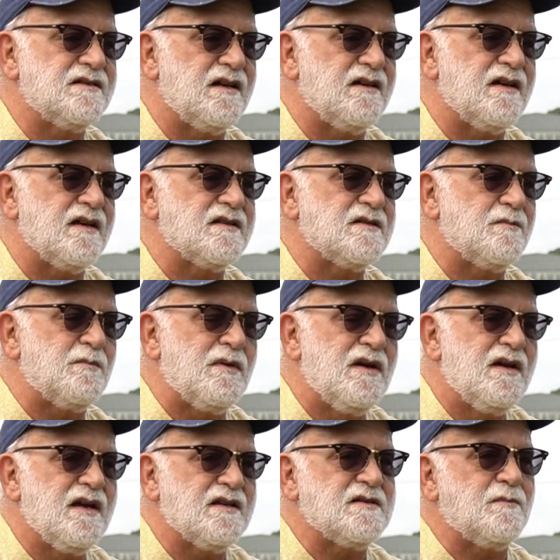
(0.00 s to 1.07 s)

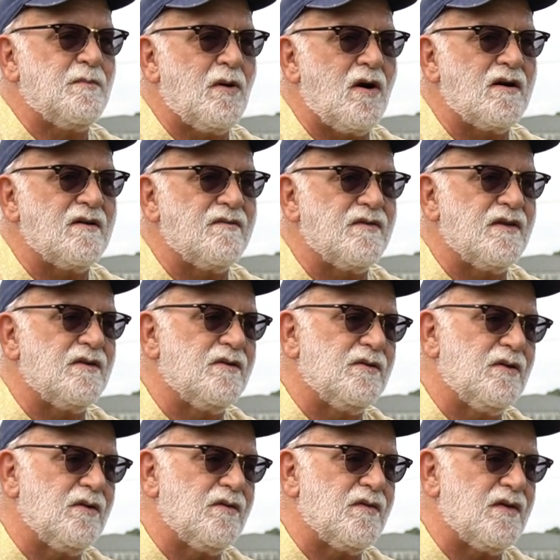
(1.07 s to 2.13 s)
It's a part of
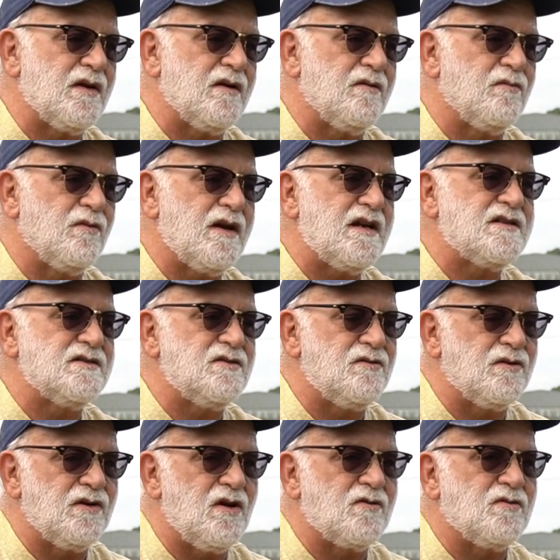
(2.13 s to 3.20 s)
the
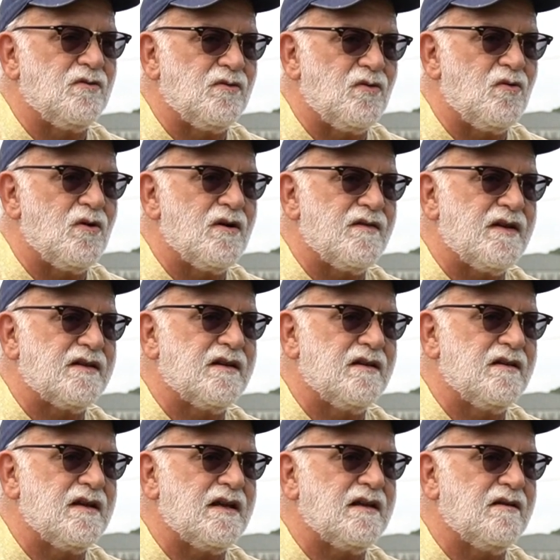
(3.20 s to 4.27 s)
regional and local lore
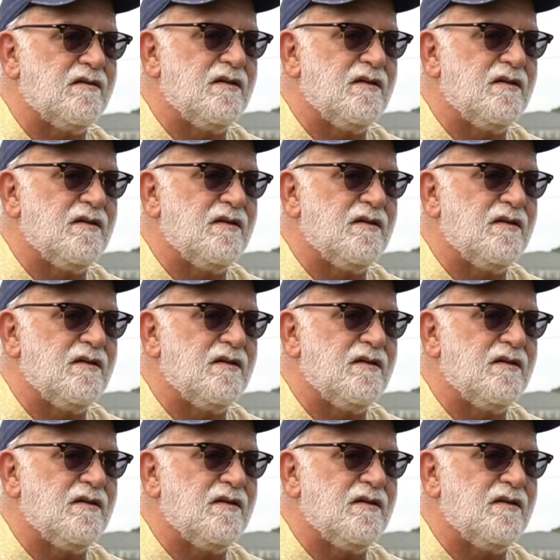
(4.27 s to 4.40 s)
that